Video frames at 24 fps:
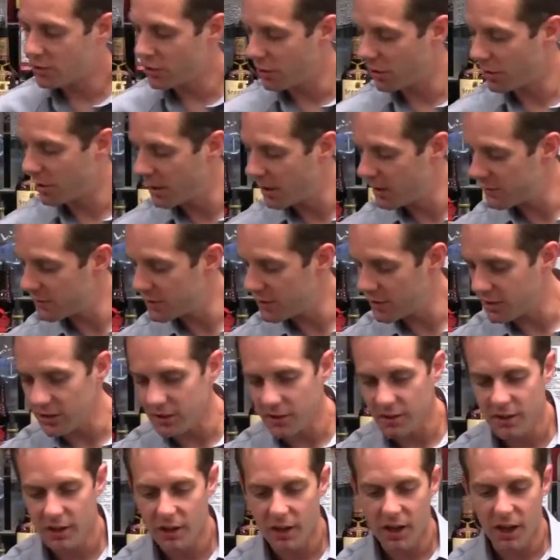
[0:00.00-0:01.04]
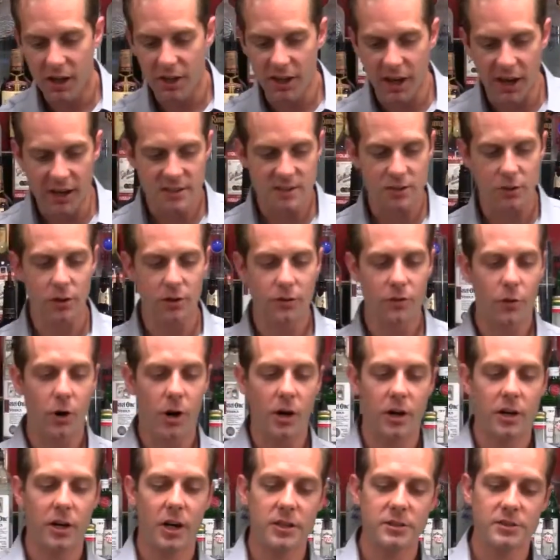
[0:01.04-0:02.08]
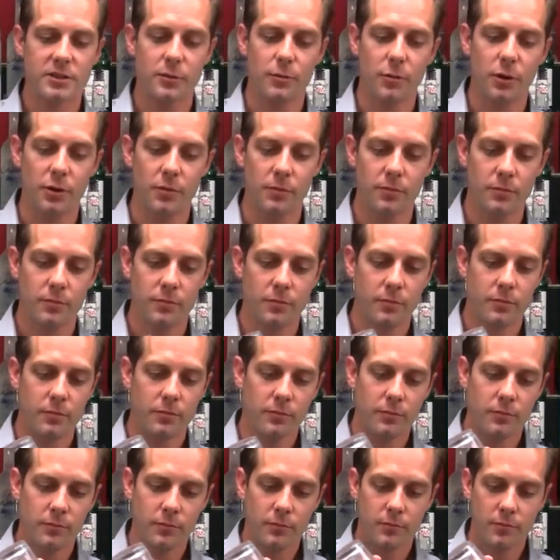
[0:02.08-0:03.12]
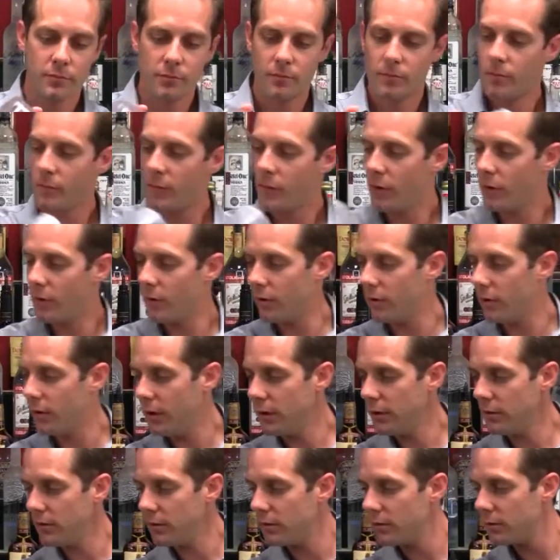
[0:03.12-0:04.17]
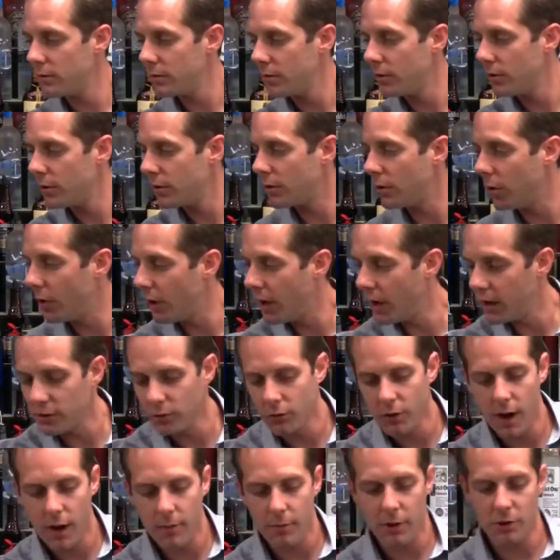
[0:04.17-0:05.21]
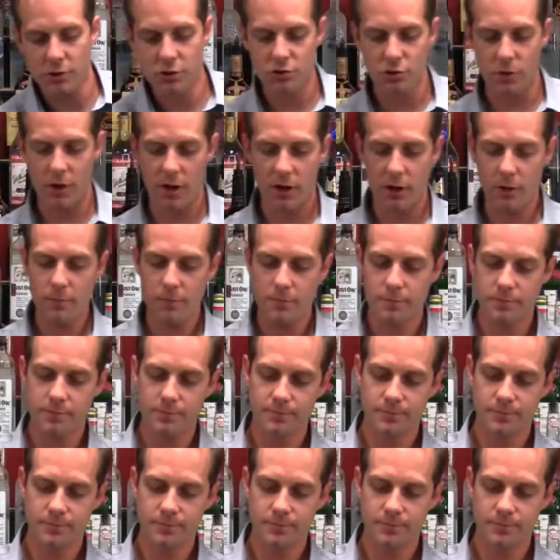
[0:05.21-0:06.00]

sure it gives it a nice look for our customer. All right, go ahead and grab our strainer.